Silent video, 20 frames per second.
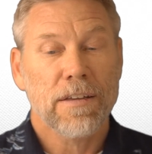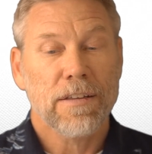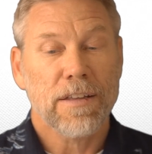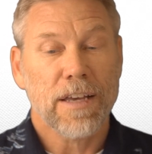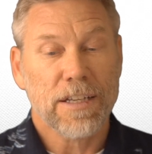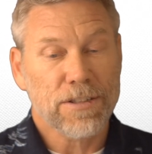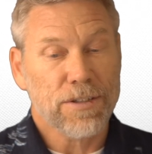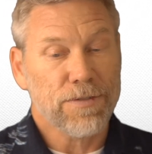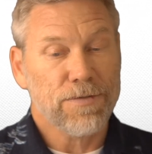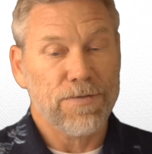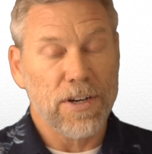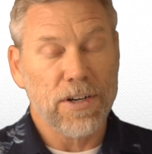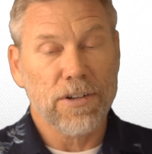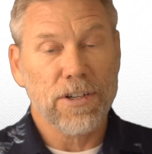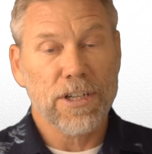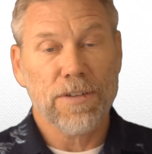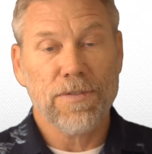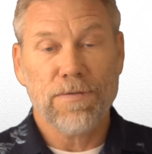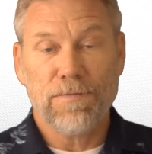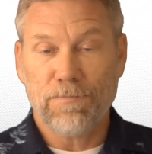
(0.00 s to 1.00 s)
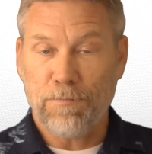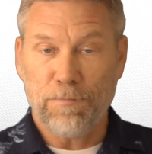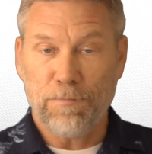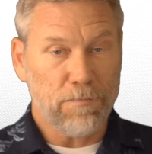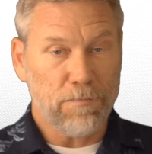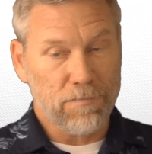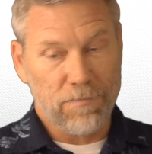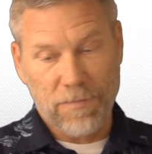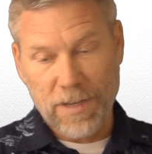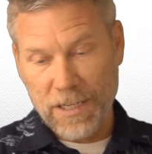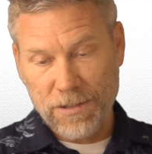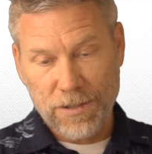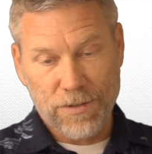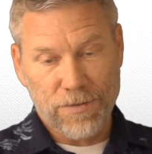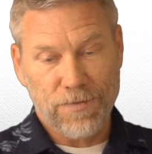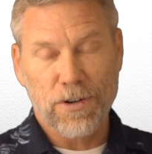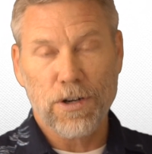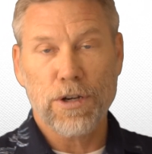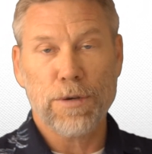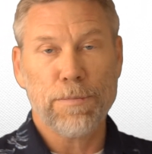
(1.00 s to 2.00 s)
that's a very, that's
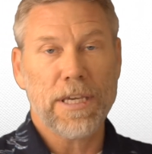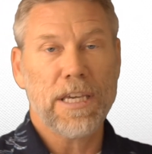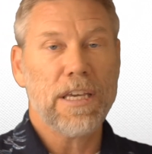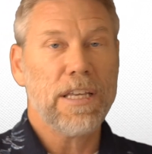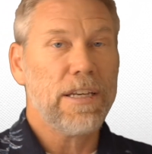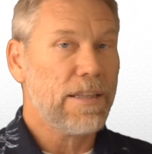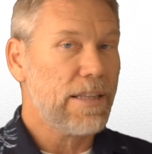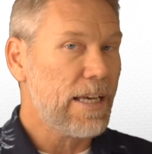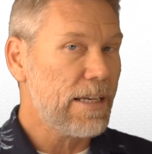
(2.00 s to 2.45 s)
the very beginning.